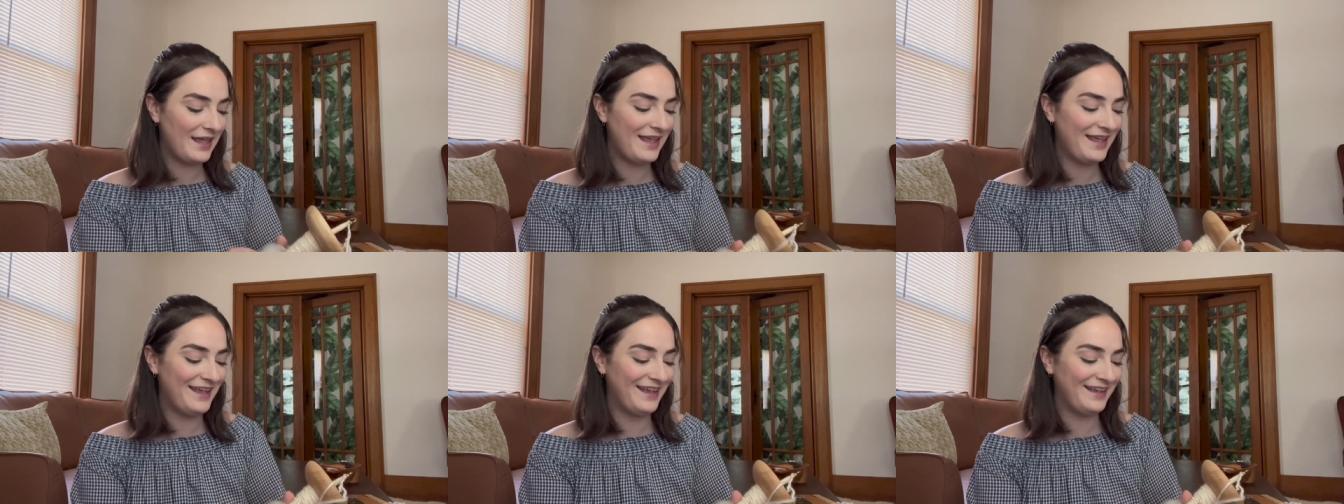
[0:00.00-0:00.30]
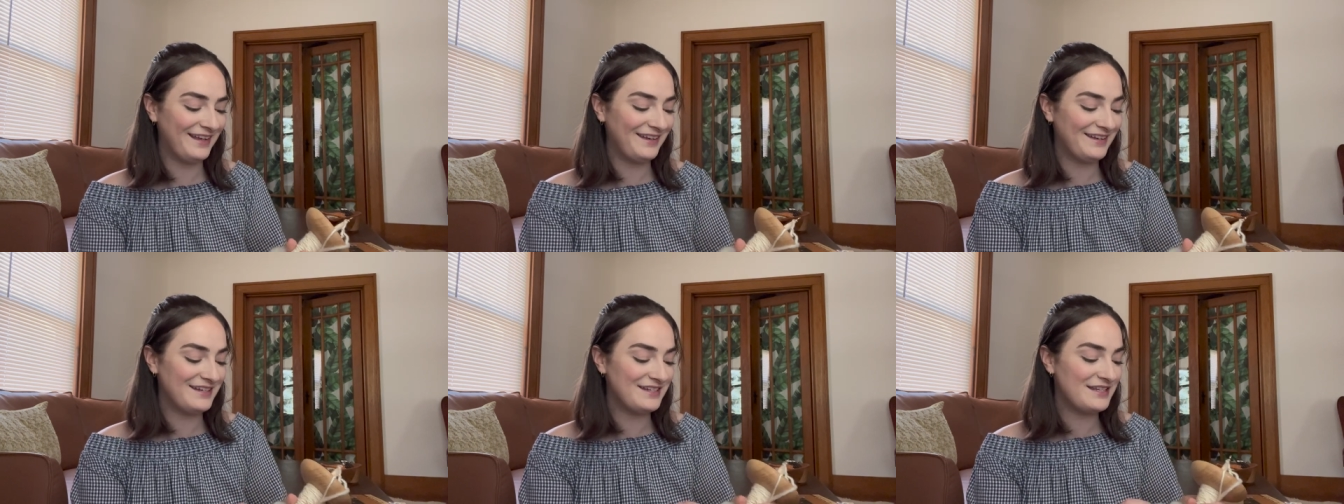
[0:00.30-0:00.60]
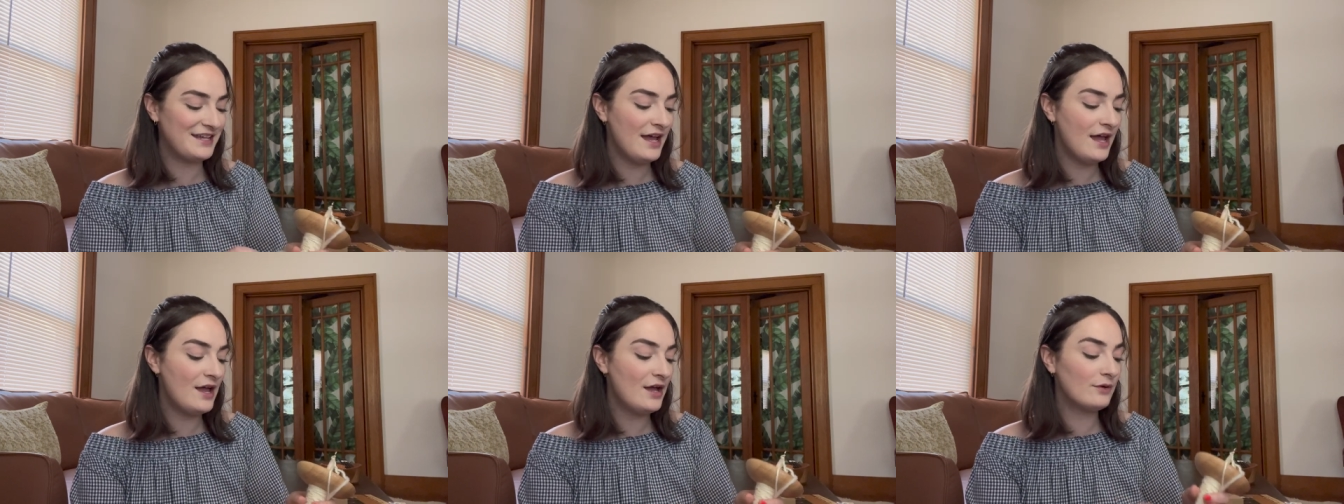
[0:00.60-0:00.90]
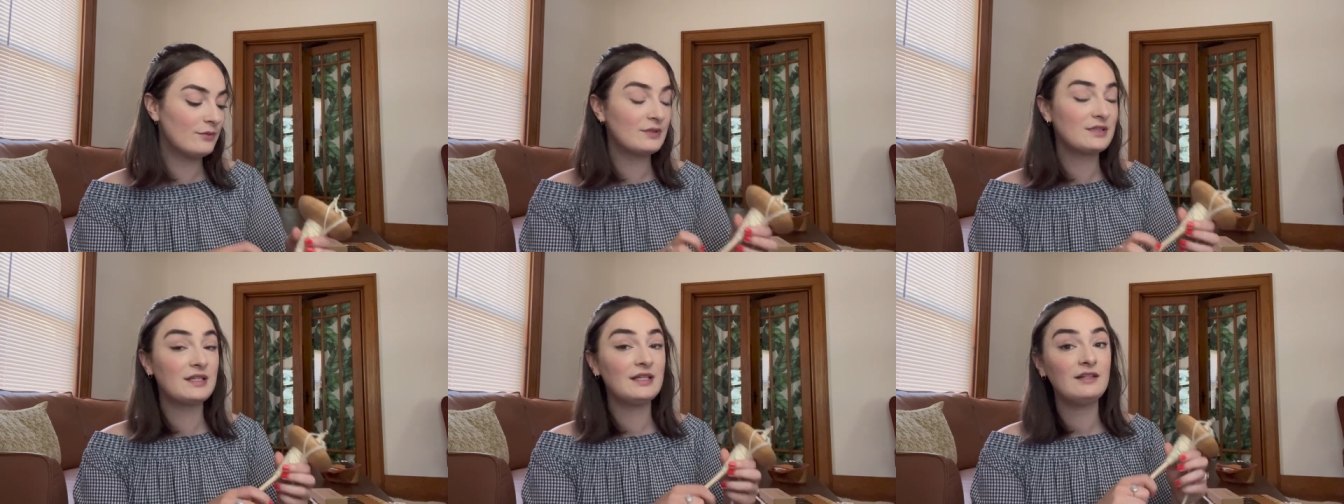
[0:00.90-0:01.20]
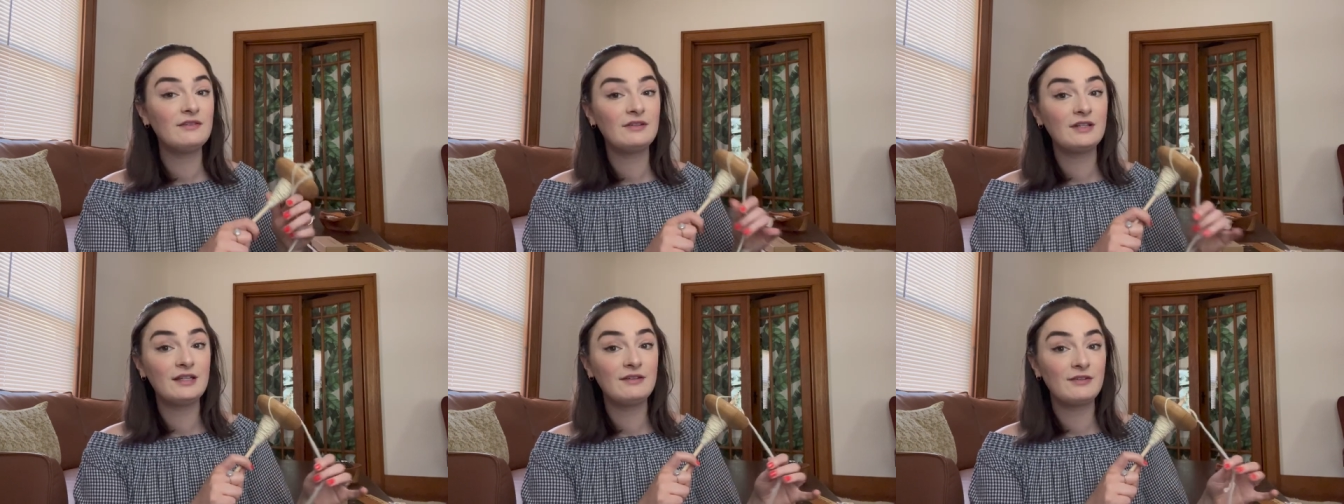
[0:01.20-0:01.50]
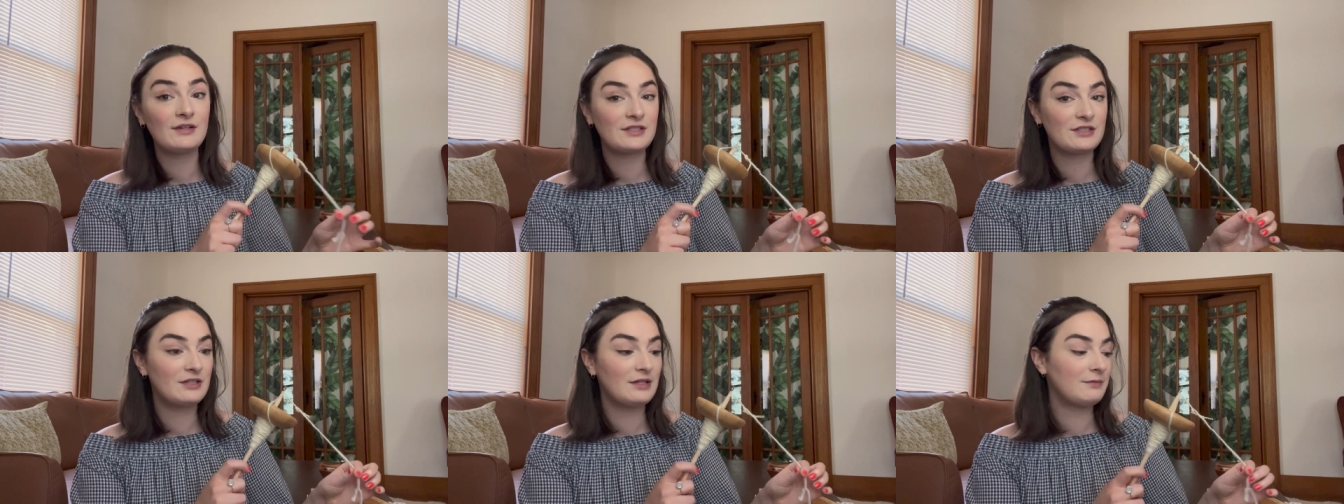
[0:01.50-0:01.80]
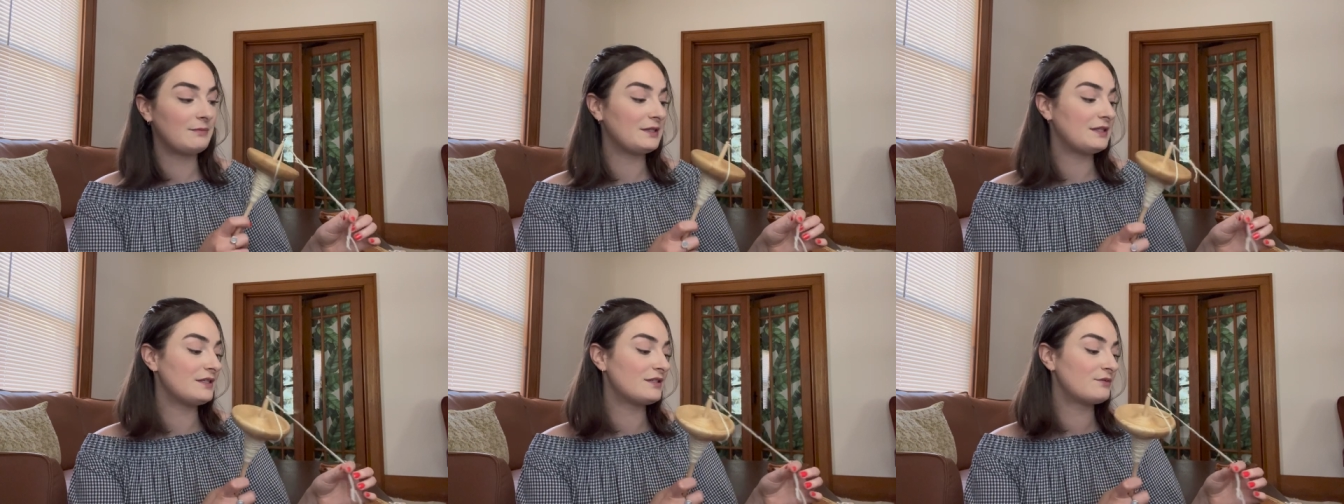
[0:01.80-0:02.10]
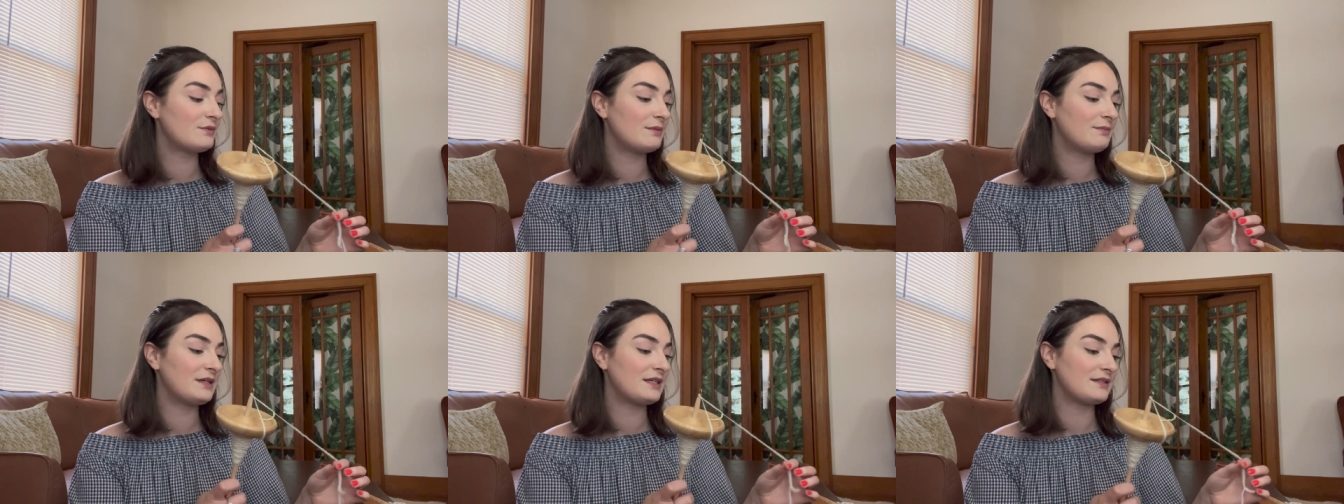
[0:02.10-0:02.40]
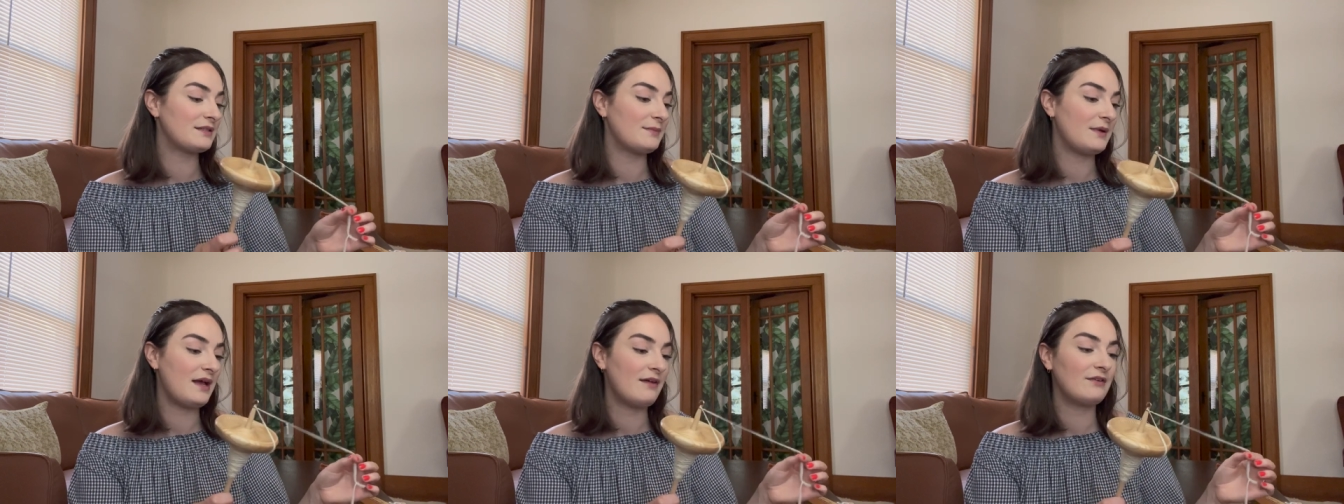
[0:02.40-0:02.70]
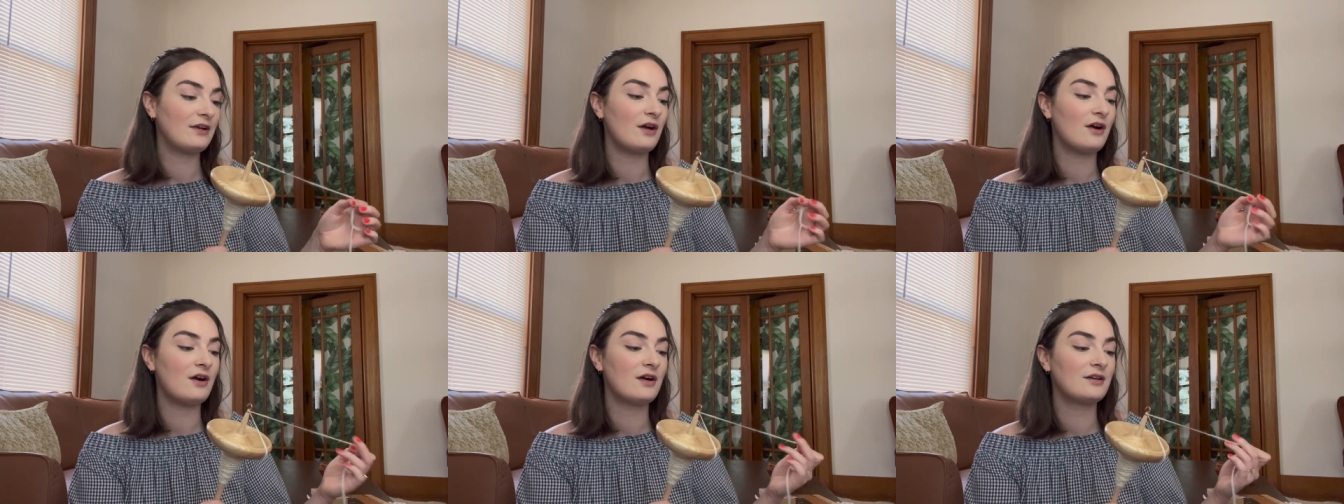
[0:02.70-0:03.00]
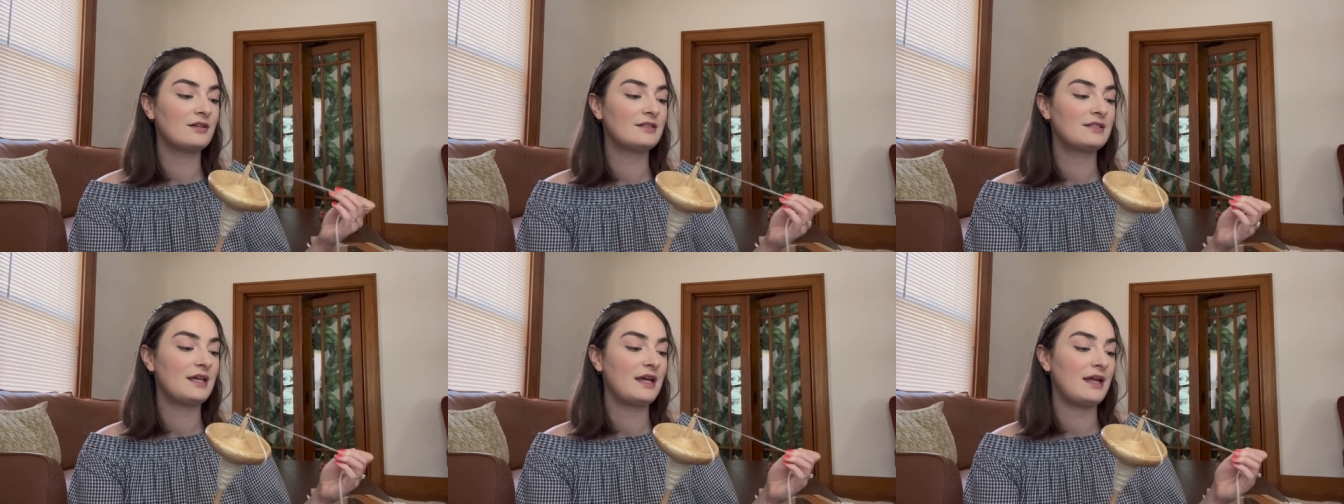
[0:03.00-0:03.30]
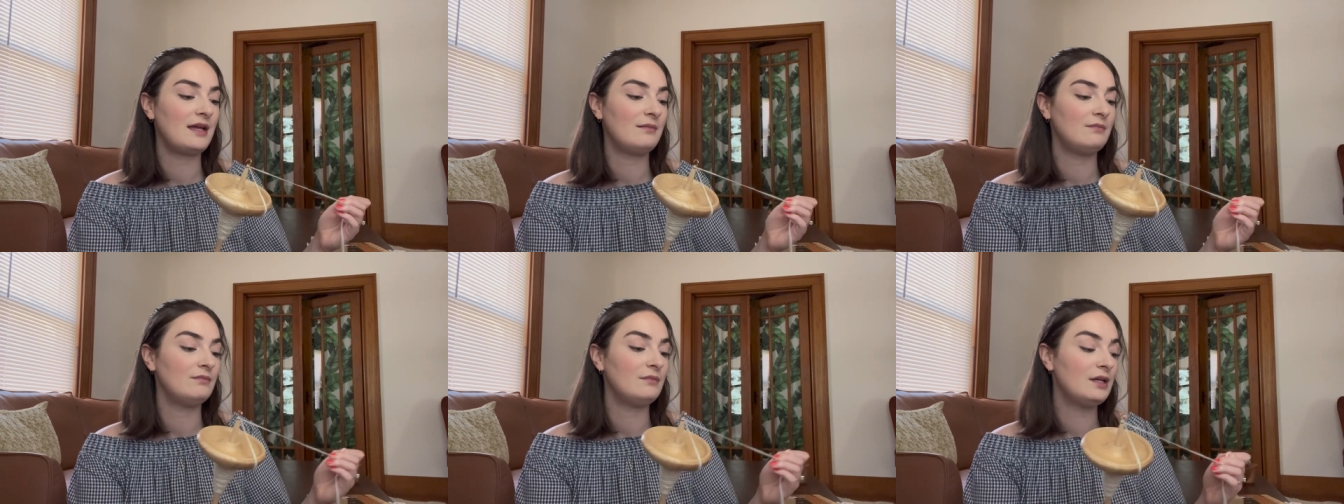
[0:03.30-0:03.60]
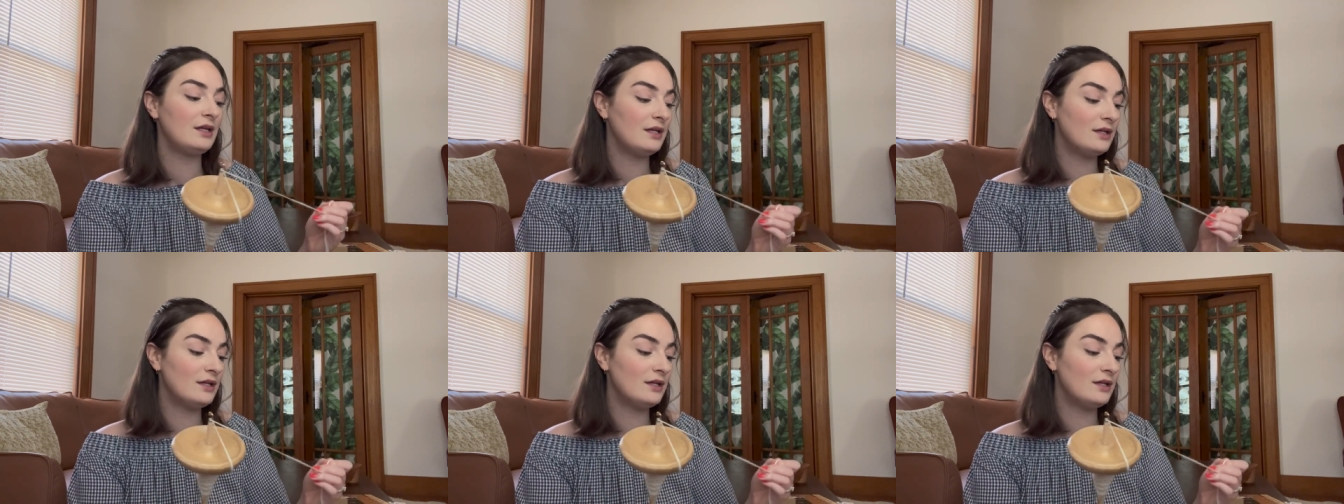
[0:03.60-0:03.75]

and was getting really frustrated with this one because I'm having a hard time